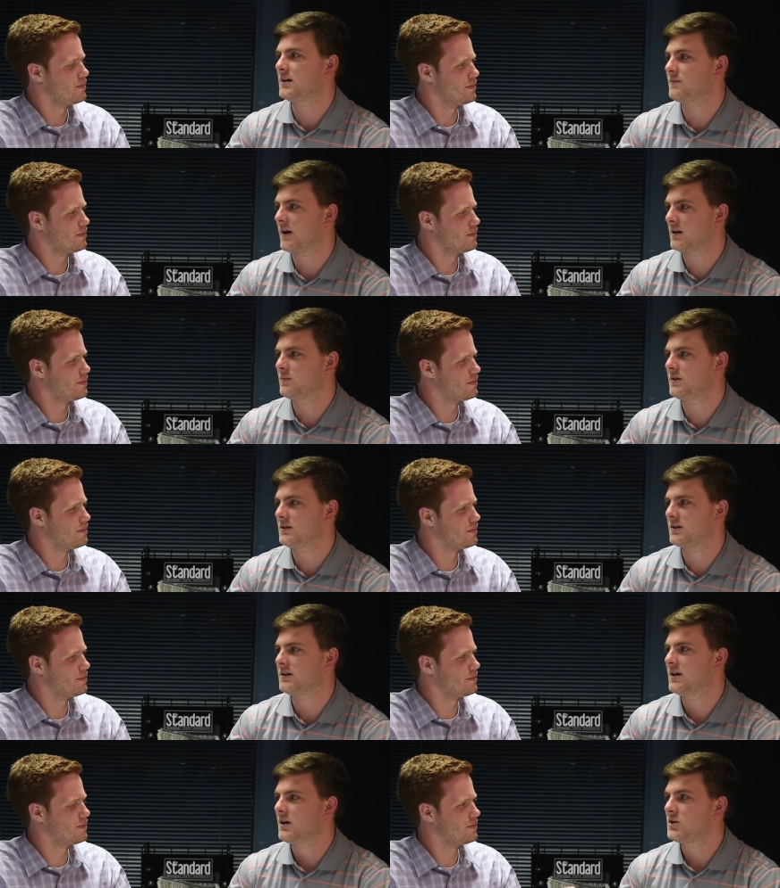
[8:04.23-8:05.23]
Speaker 1: in my
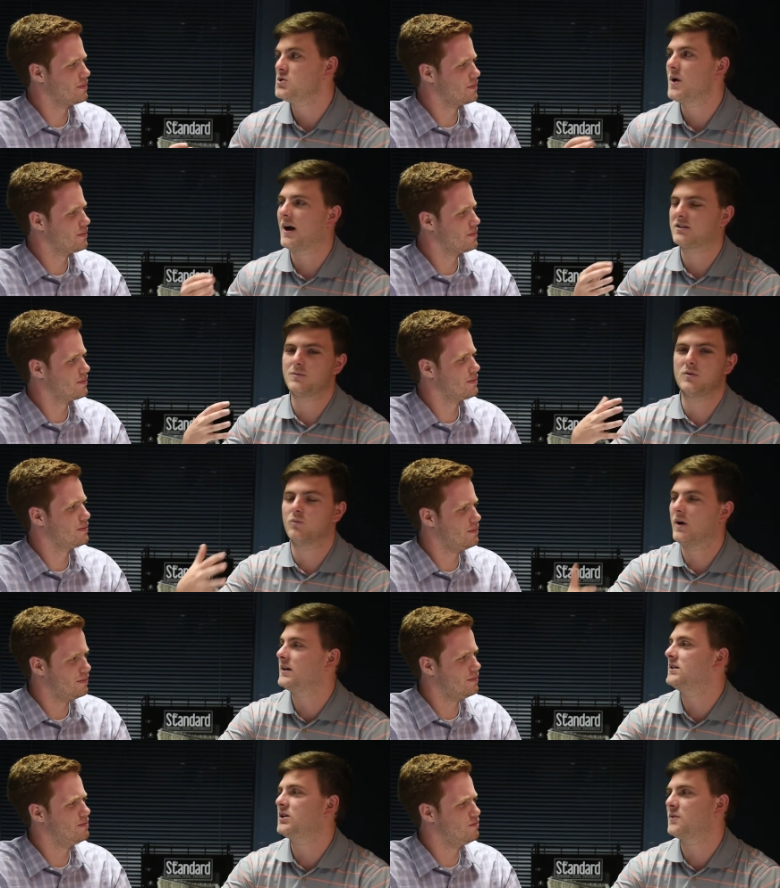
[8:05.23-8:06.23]
opinion. You have to be
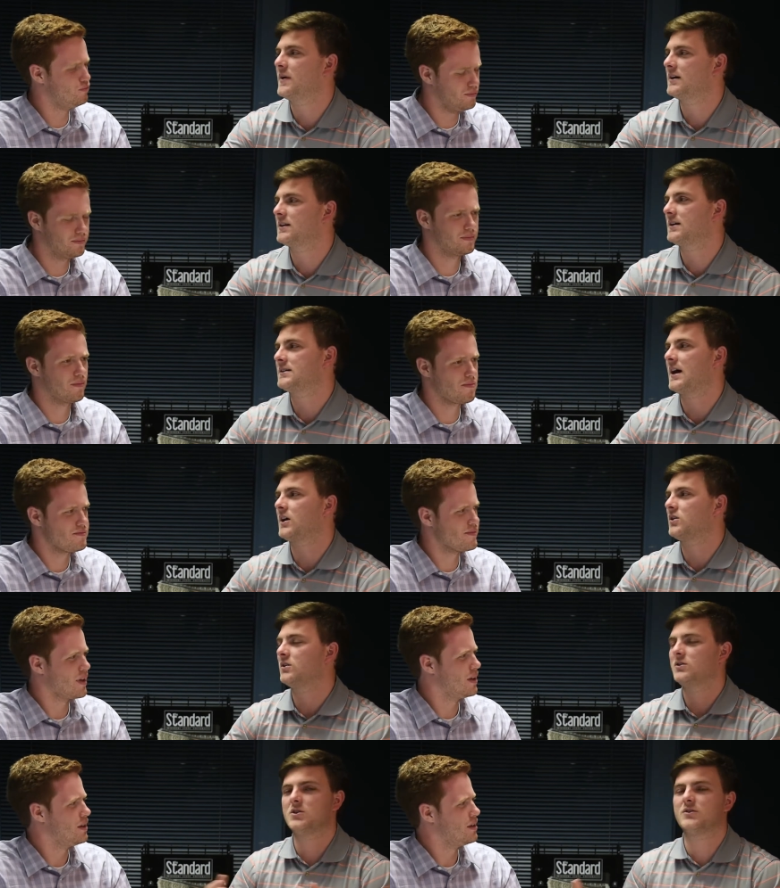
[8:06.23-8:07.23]
ready to go make that
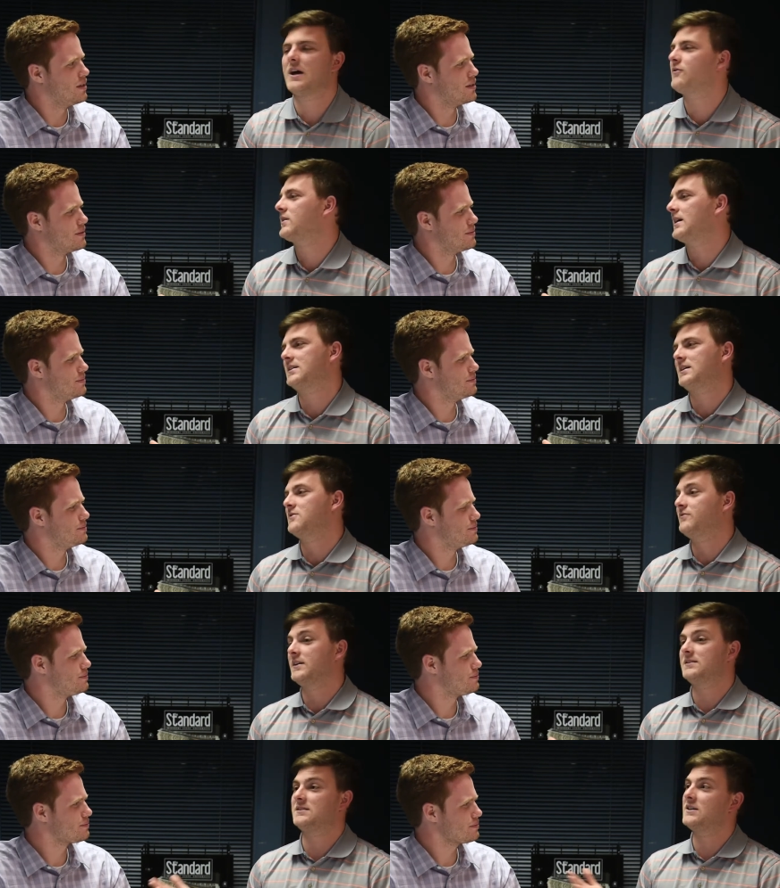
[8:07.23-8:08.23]
tackle. You're never going to have to
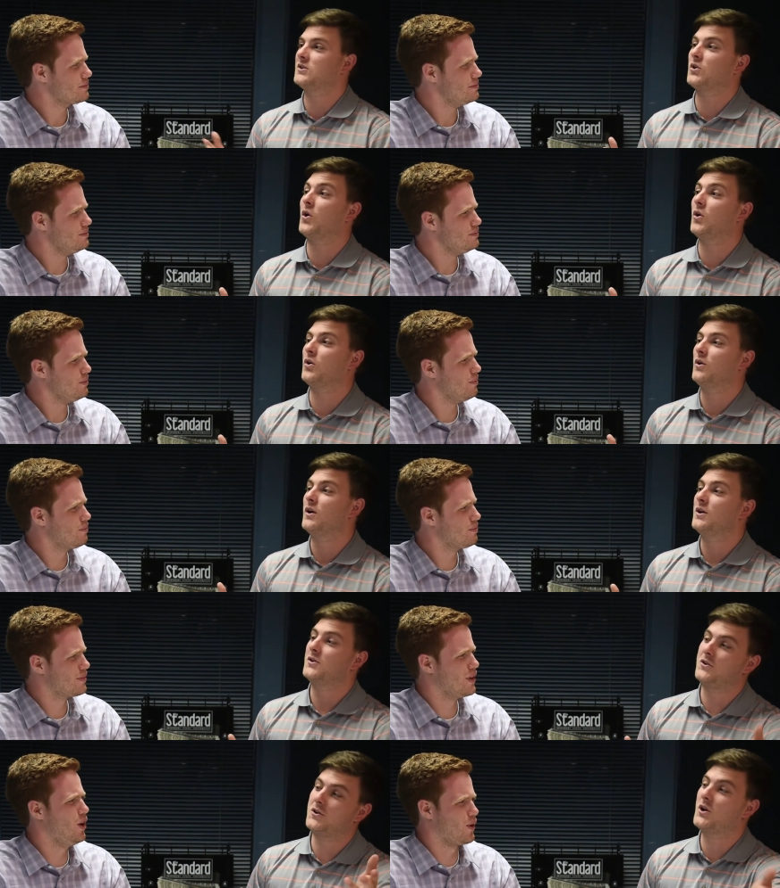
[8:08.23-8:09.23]
convince Dylan Cole
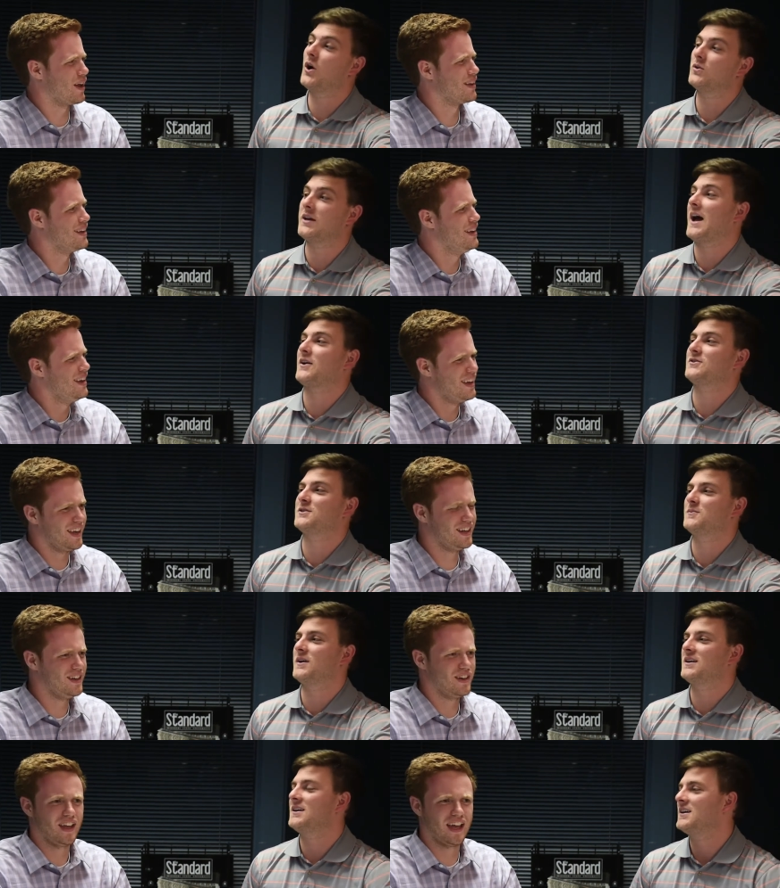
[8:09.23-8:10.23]
to oh. go tackle
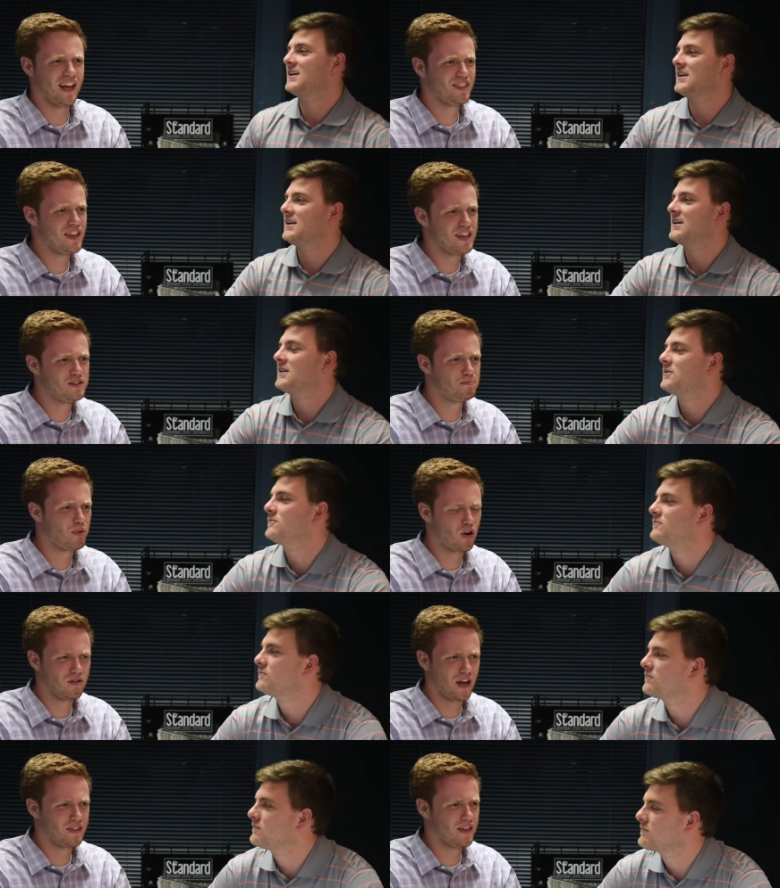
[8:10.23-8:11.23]
somebody.
Speaker 2: And, and I think he's
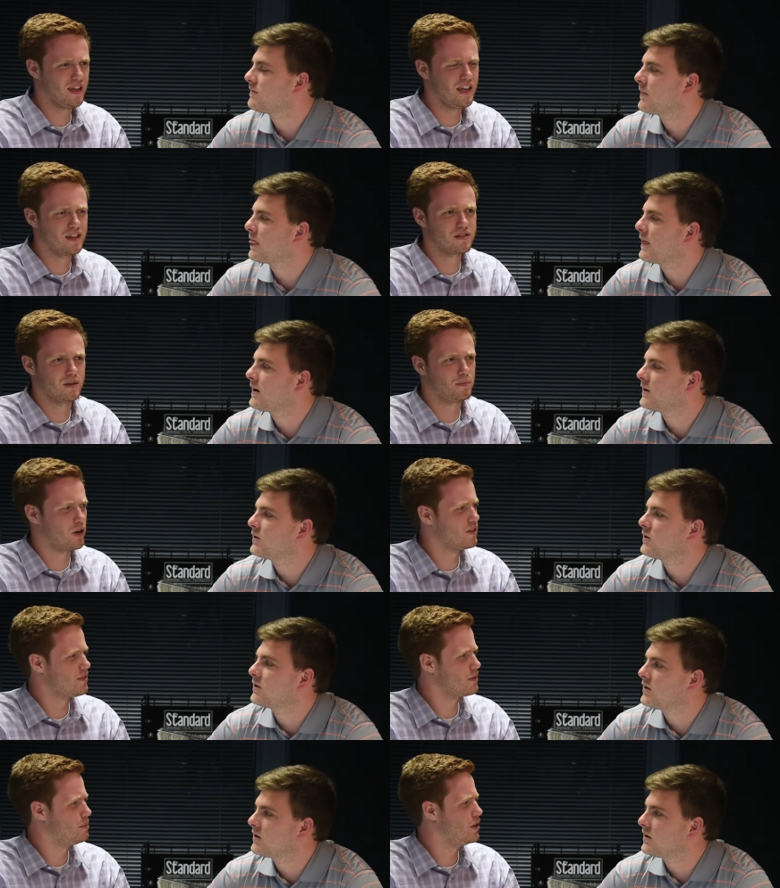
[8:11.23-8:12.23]
per- I think he has the
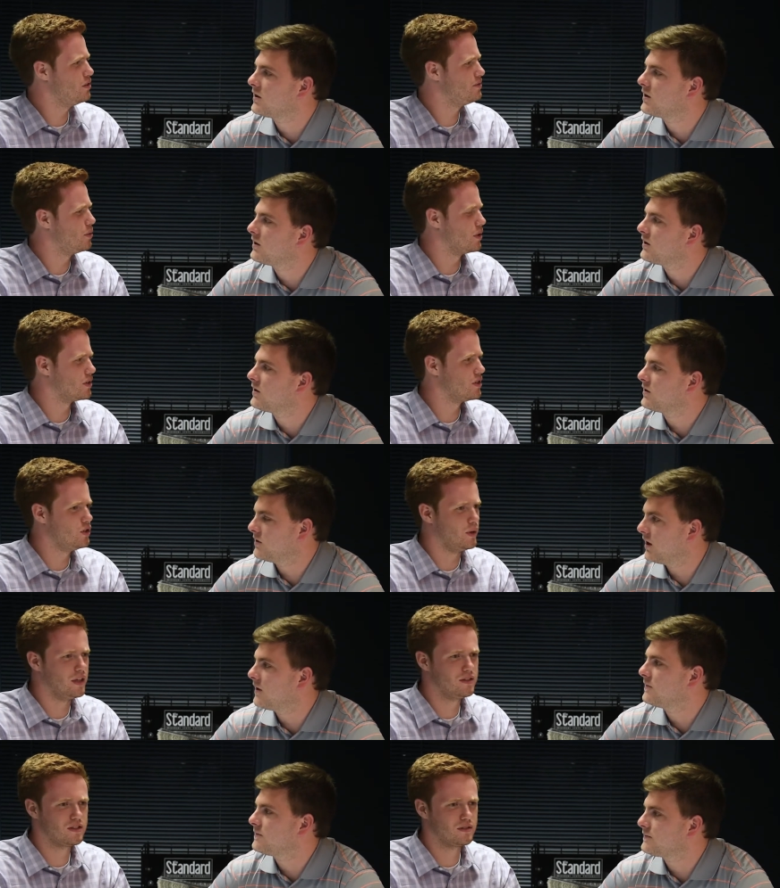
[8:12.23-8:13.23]
perfect build for it too.
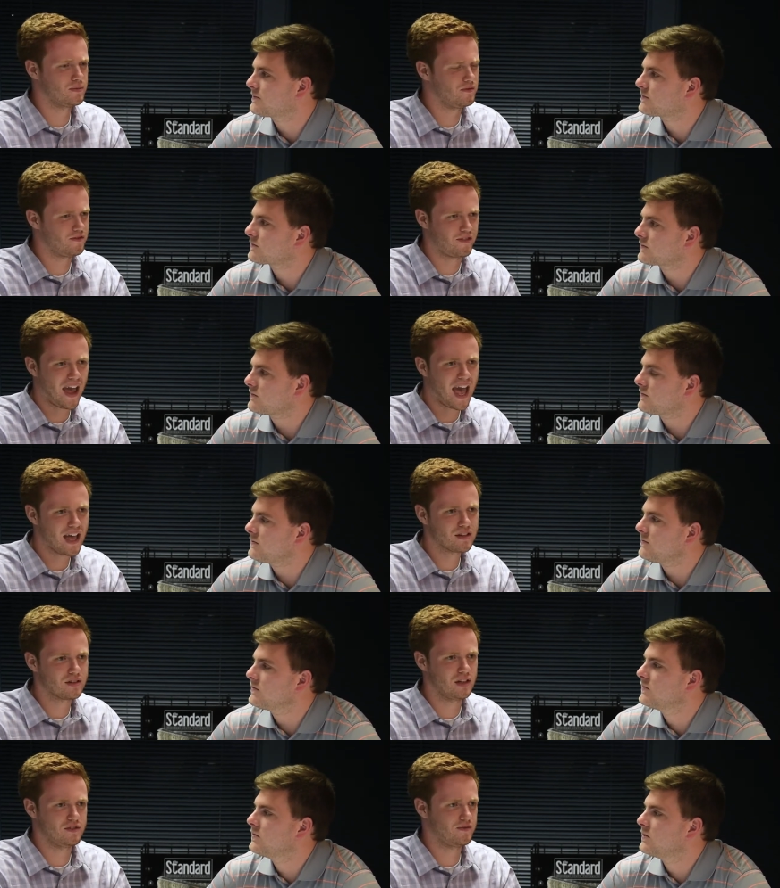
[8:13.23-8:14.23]
Yeah. He's
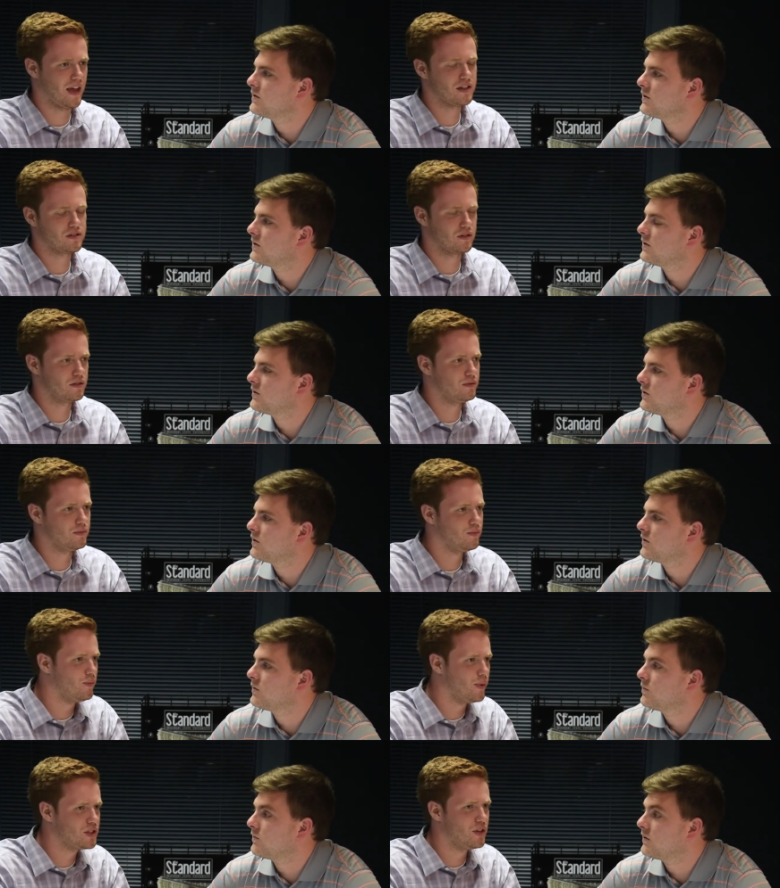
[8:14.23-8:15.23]
fast. He's faster
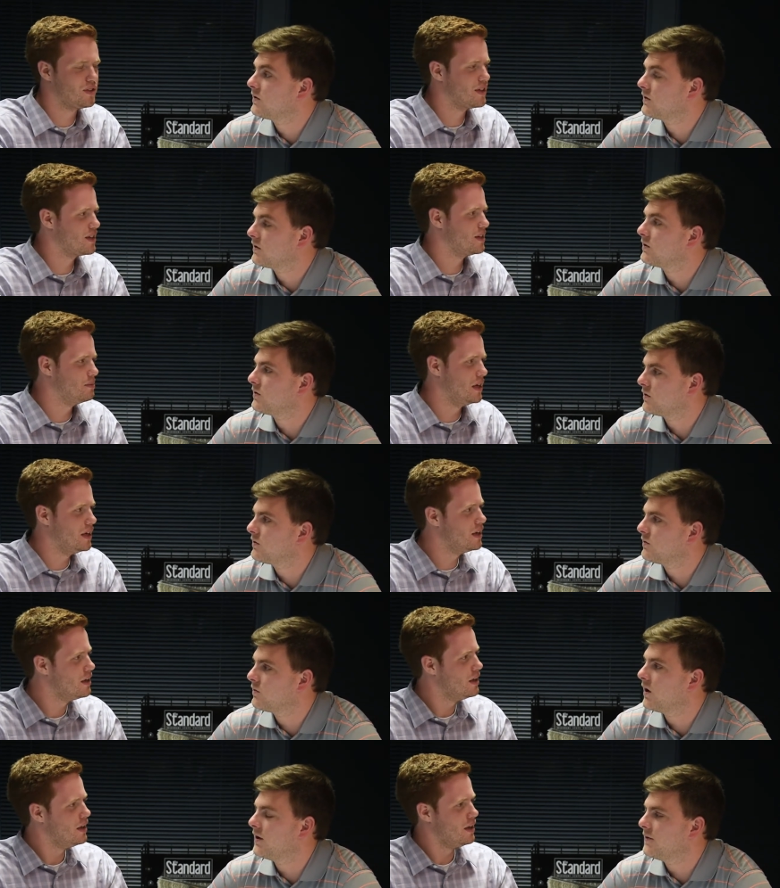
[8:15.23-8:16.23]
than what you think he'd be. Right.